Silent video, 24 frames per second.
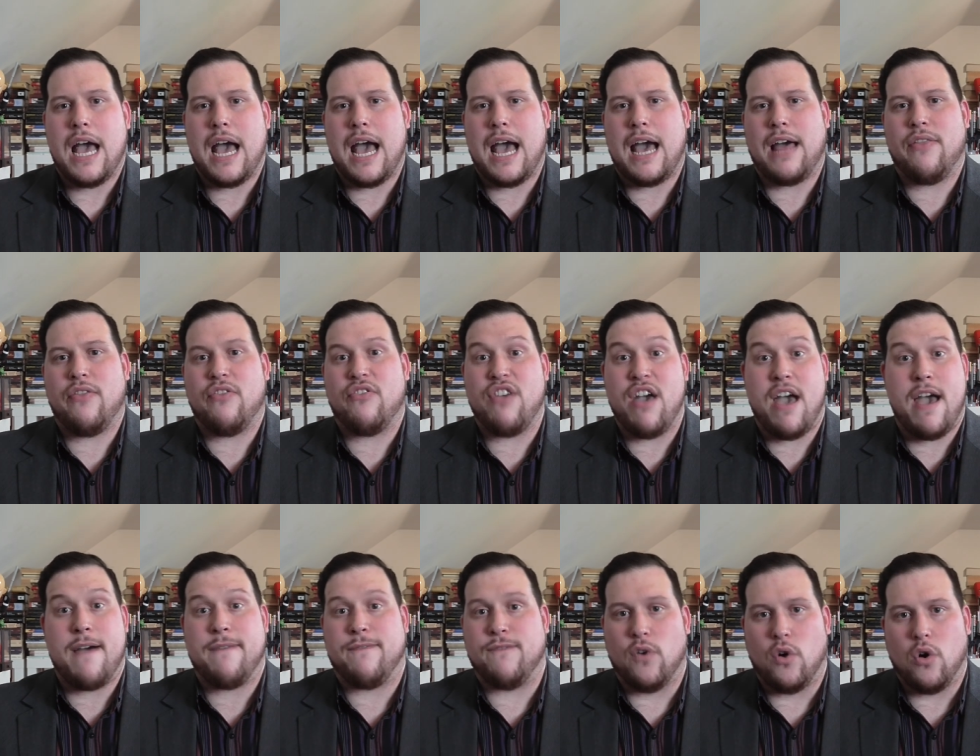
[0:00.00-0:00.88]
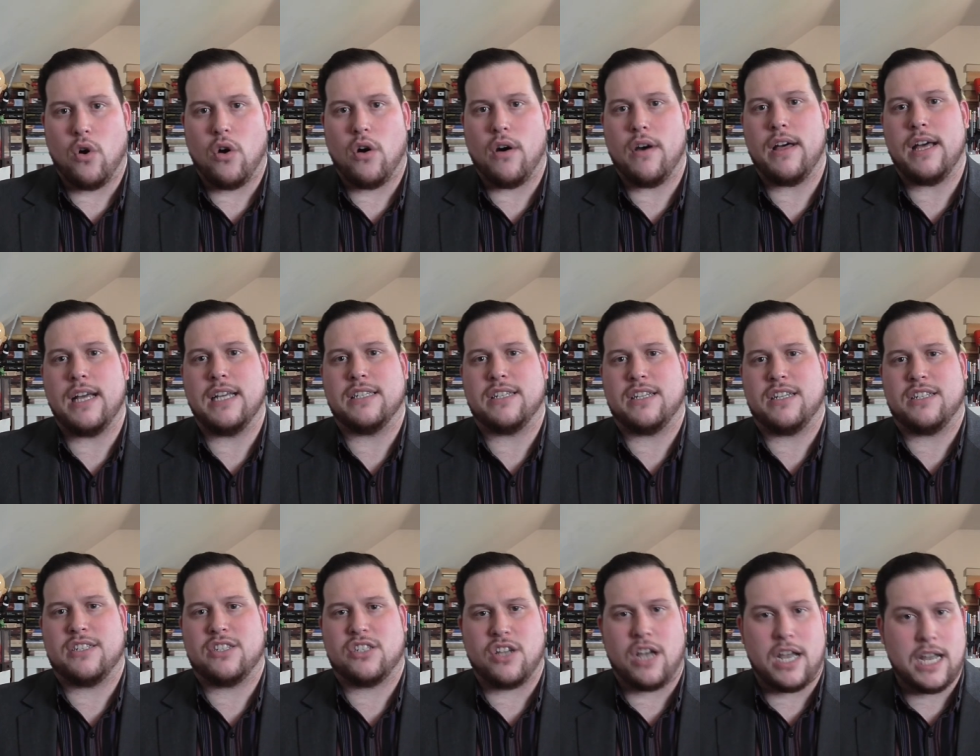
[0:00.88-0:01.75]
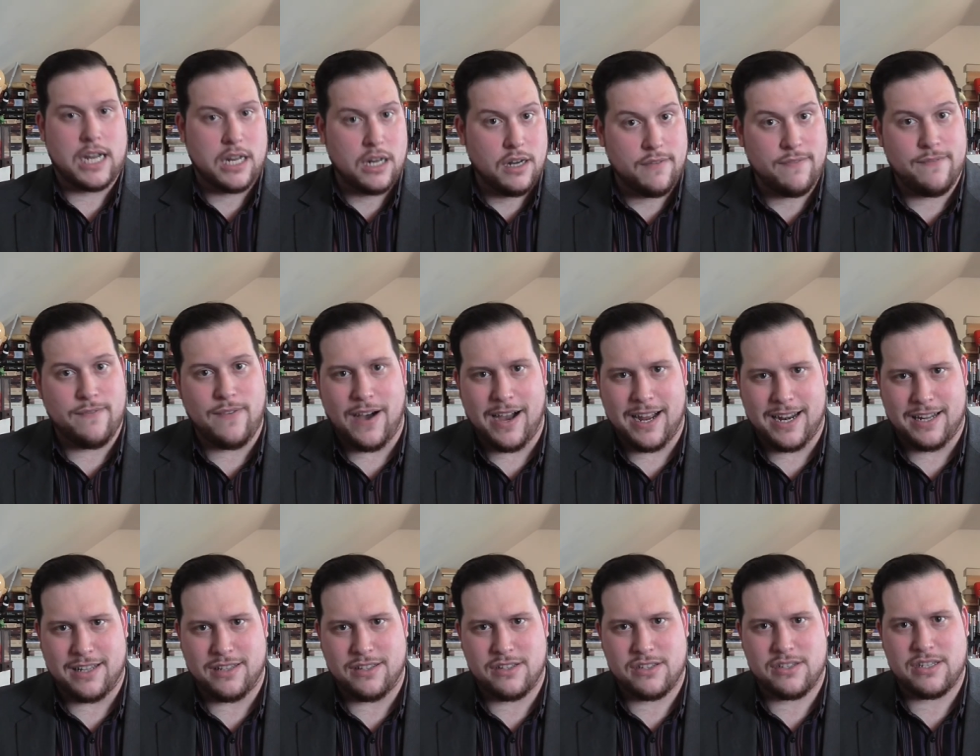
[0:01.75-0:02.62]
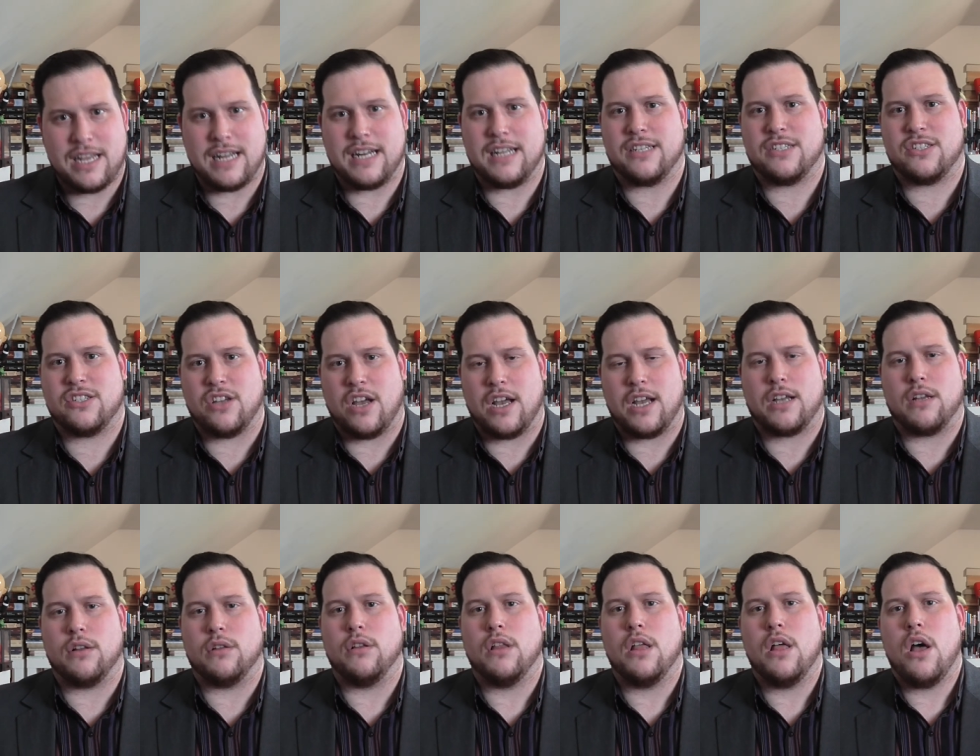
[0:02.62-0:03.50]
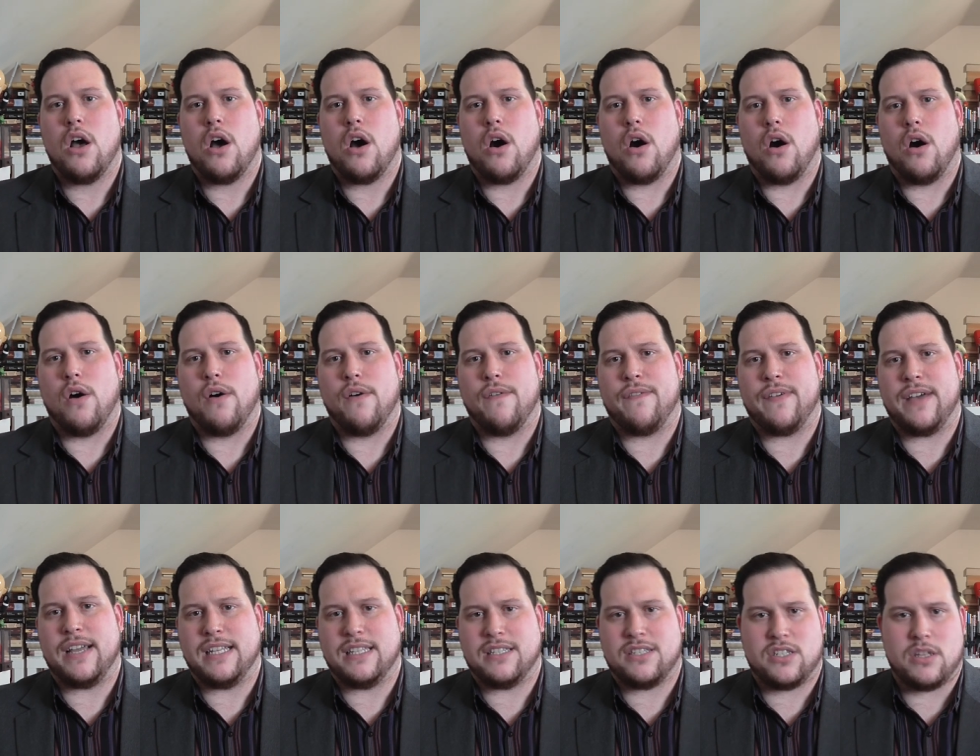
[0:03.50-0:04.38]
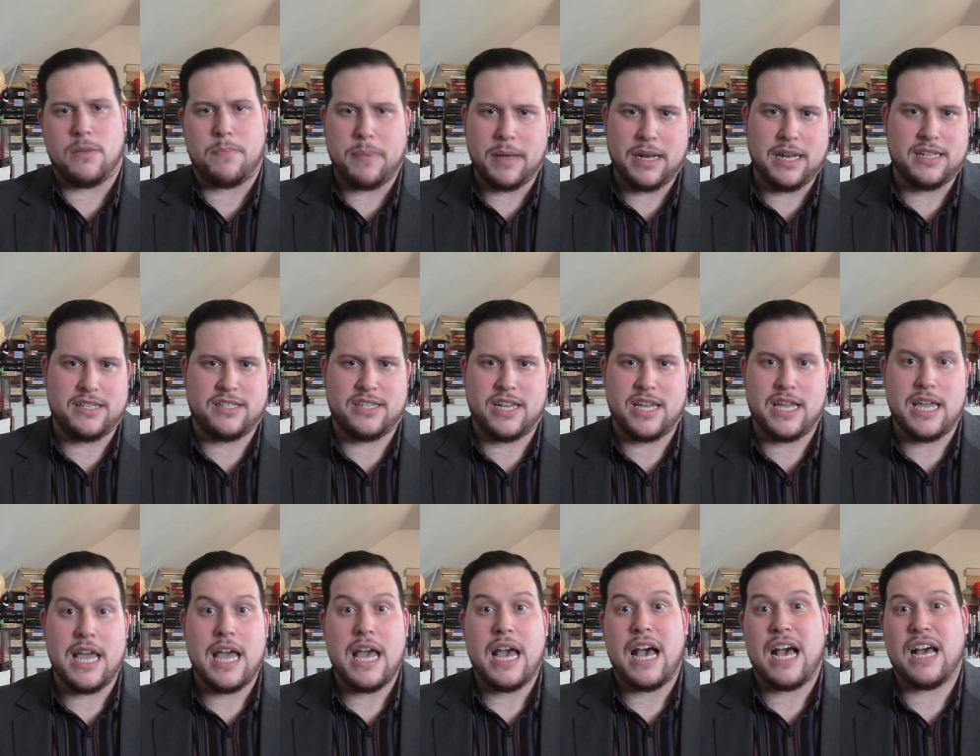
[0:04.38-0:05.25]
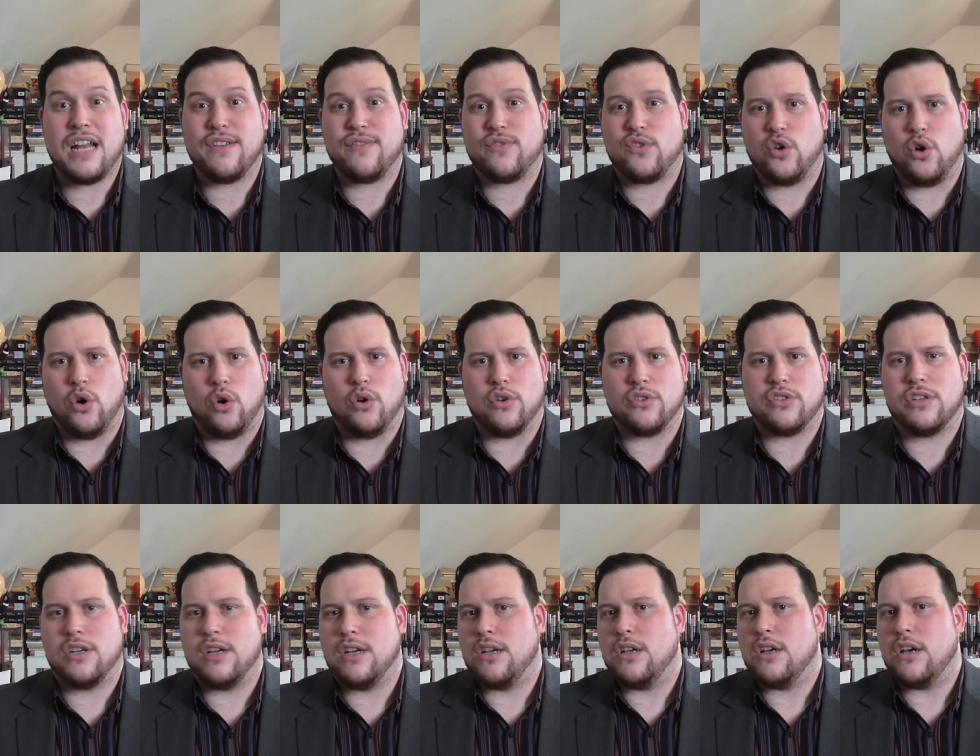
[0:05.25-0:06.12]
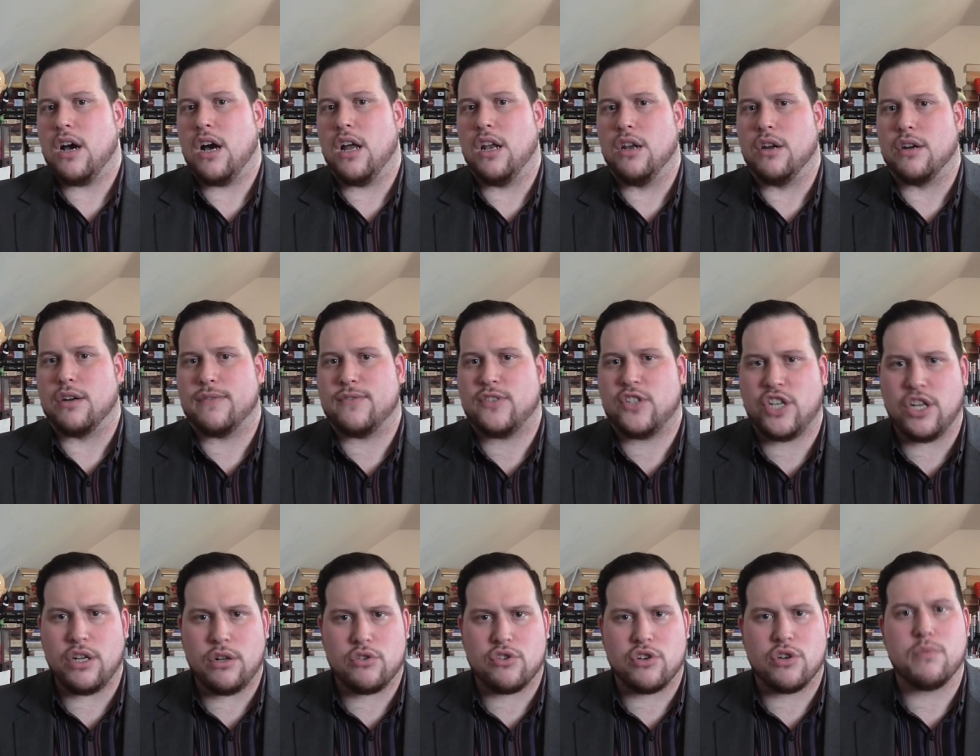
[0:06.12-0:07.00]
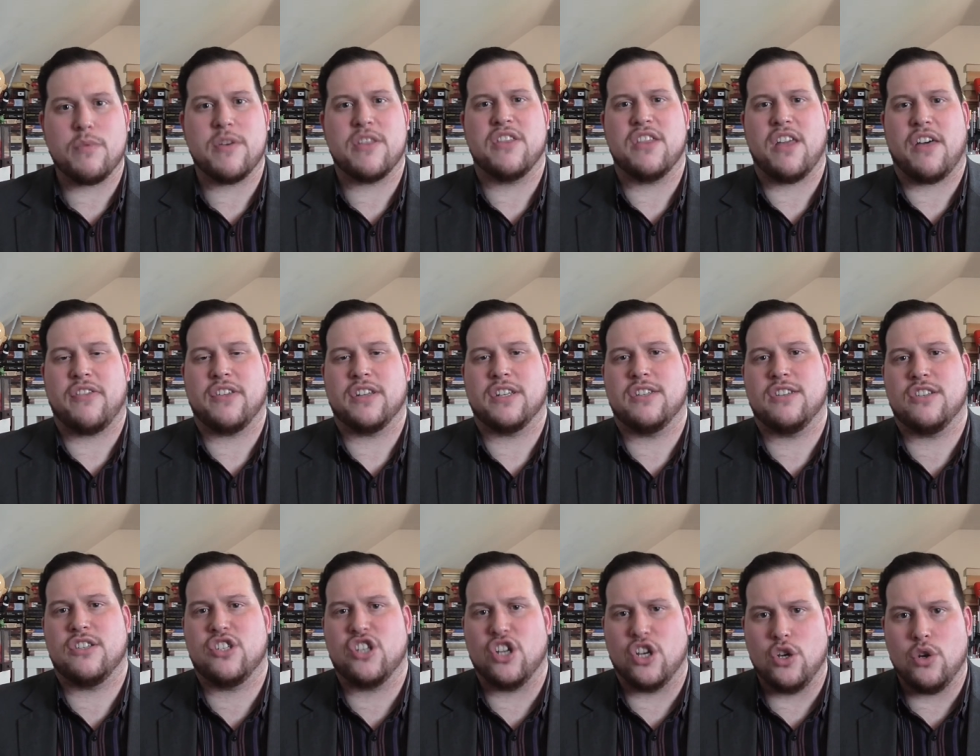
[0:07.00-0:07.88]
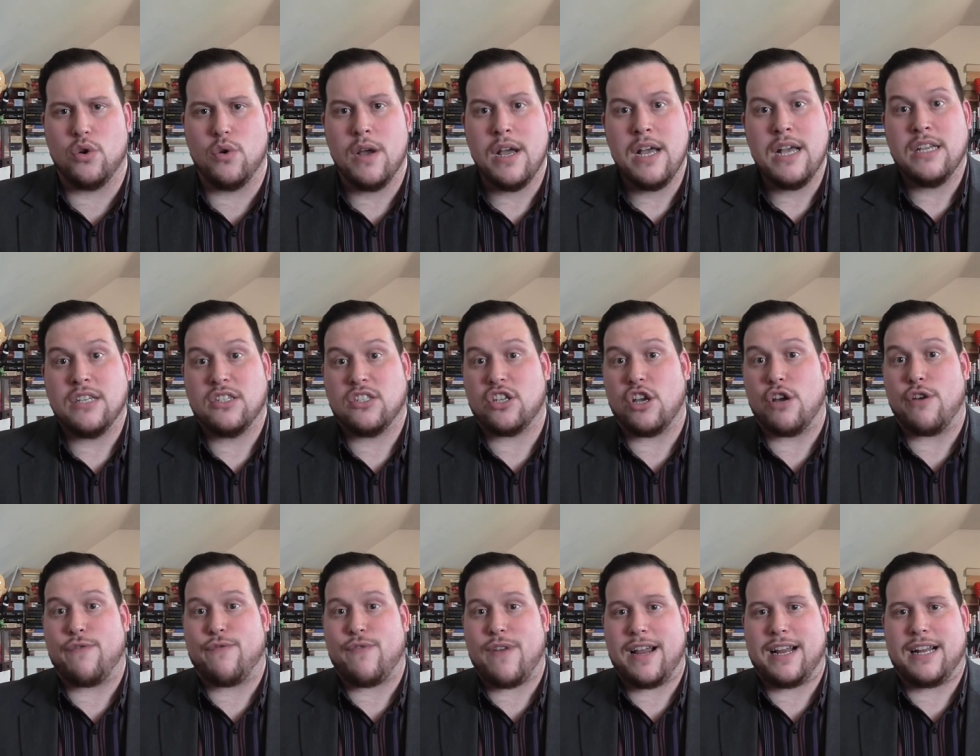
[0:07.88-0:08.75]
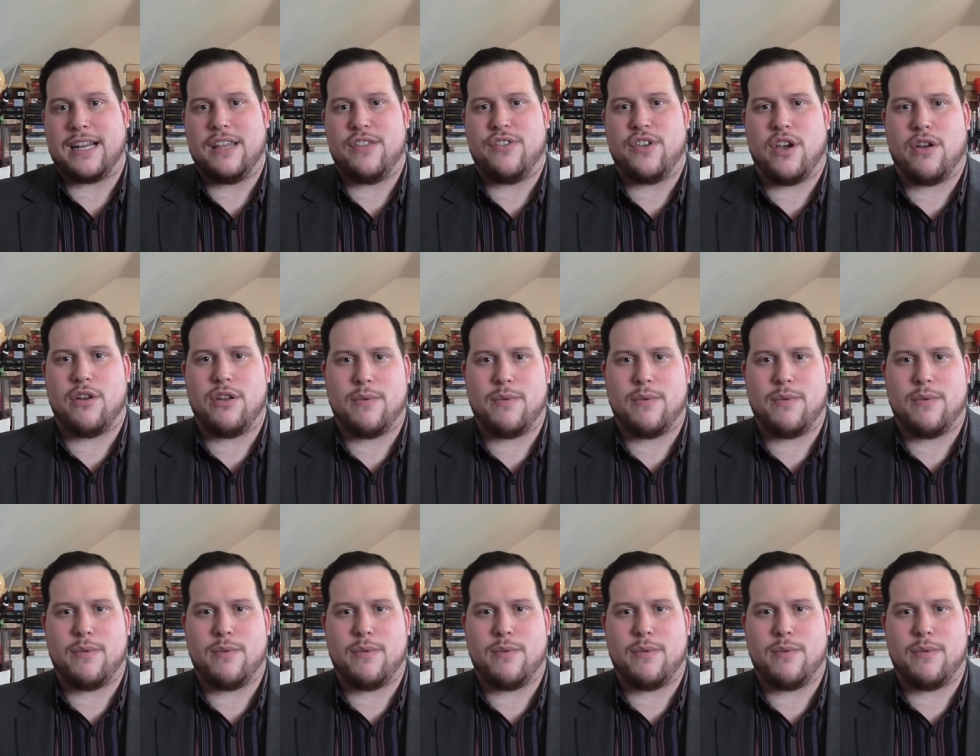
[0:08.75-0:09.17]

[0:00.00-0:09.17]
and therefore is a cycle of violence and a cycle of instability, and of course, a lot of children with nothing to do, so frankly, the